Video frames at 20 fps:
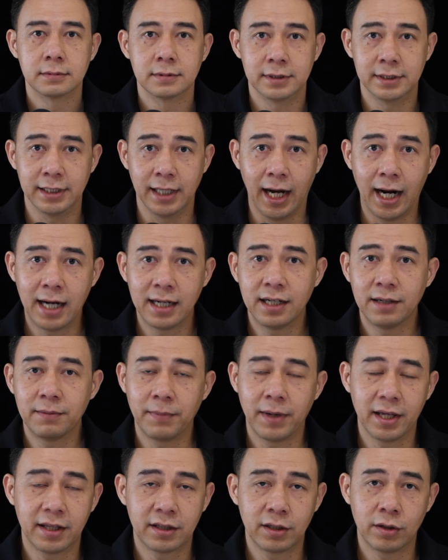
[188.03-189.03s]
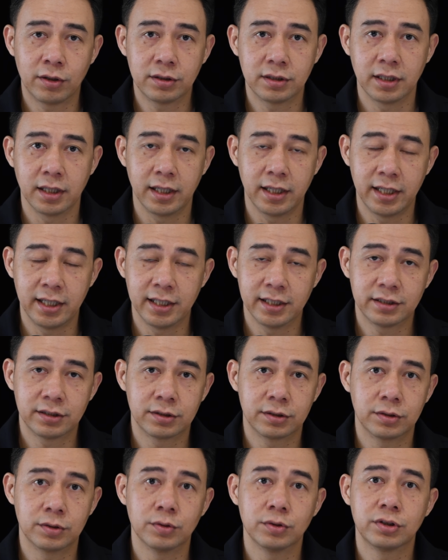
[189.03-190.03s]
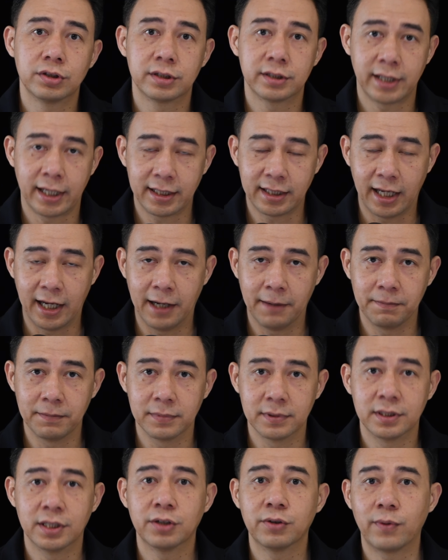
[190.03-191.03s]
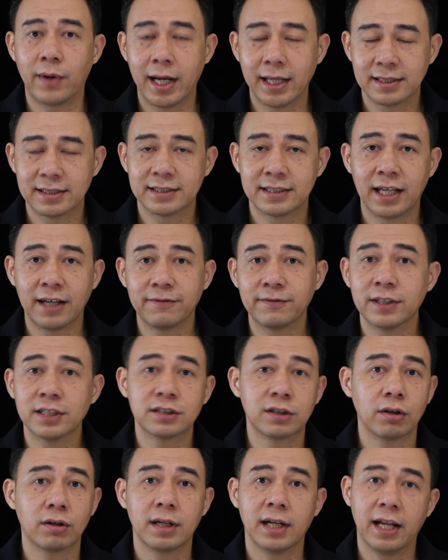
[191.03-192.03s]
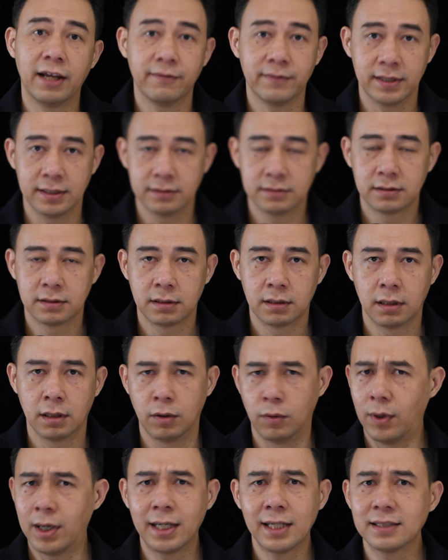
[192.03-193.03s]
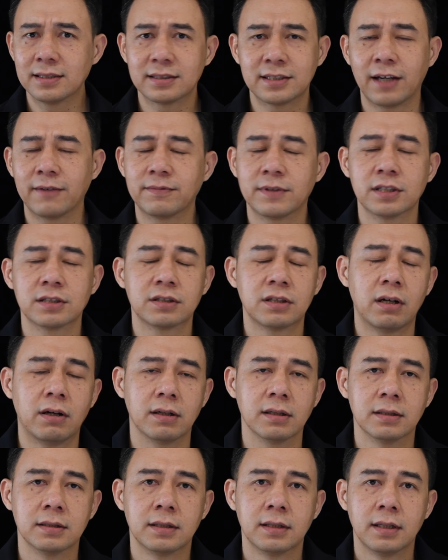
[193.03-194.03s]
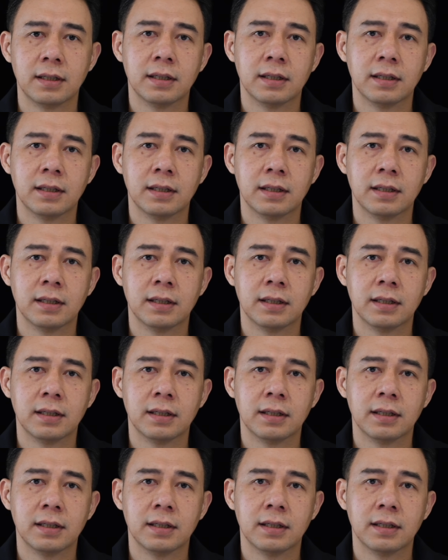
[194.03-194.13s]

The other method is to set up the right safety stock level. What is safety stock?